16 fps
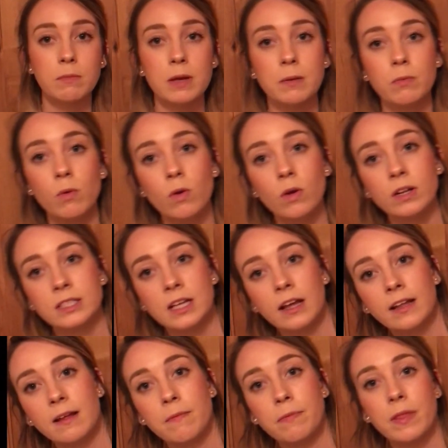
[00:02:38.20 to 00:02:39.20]
people and
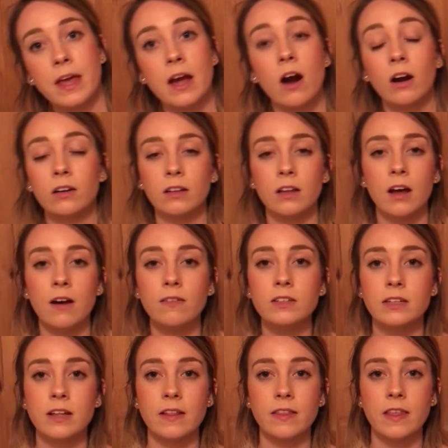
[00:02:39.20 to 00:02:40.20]
telling that they are
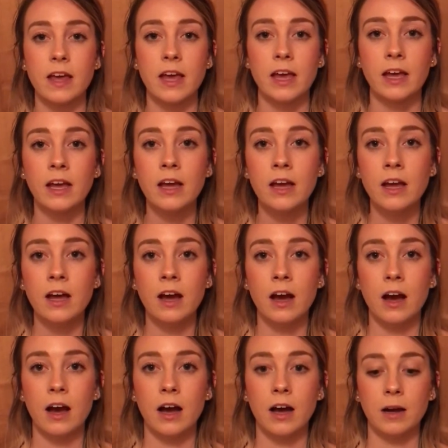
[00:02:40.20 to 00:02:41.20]
loved and that they,
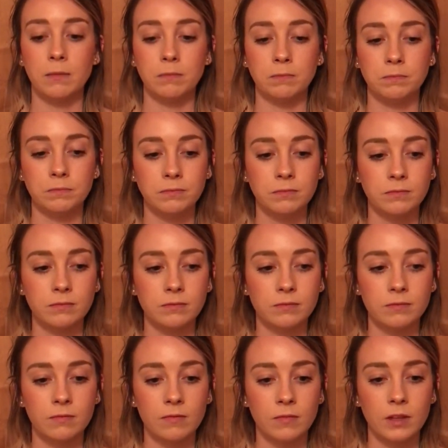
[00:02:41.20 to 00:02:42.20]
um,
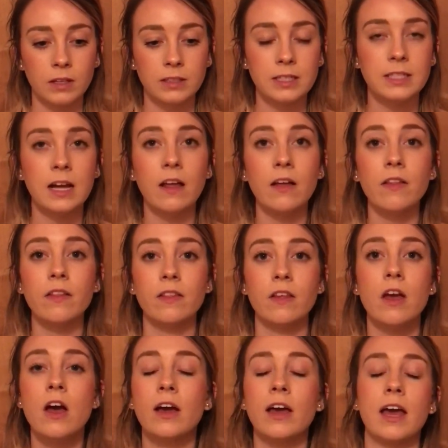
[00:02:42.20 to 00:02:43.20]
to tell,
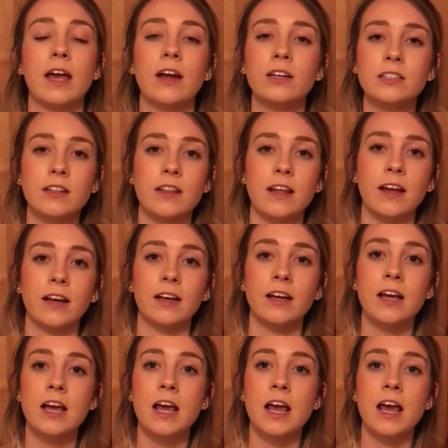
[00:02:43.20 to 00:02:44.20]
okay, here's the
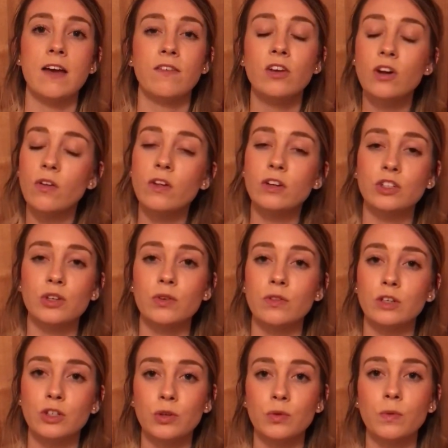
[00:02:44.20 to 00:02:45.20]
thing. If you know the
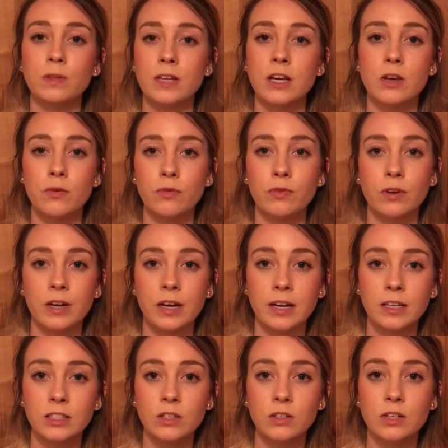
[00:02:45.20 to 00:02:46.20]
truth, the truth will set you
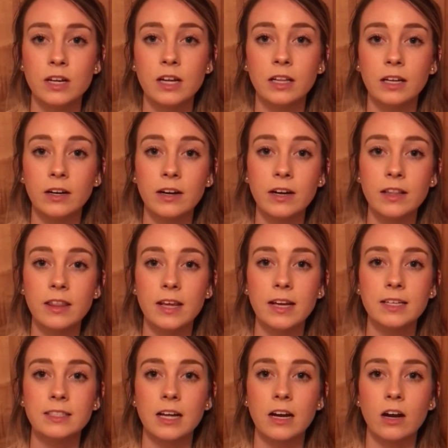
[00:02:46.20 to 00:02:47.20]
free. So declaring
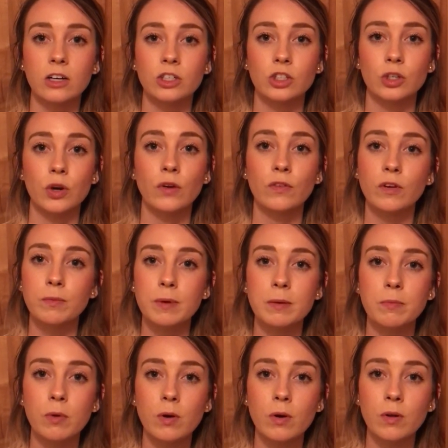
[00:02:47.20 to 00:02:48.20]
things that are true over
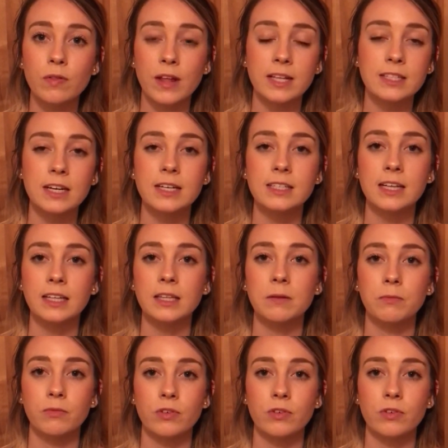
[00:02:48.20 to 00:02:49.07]
people, that's going to set them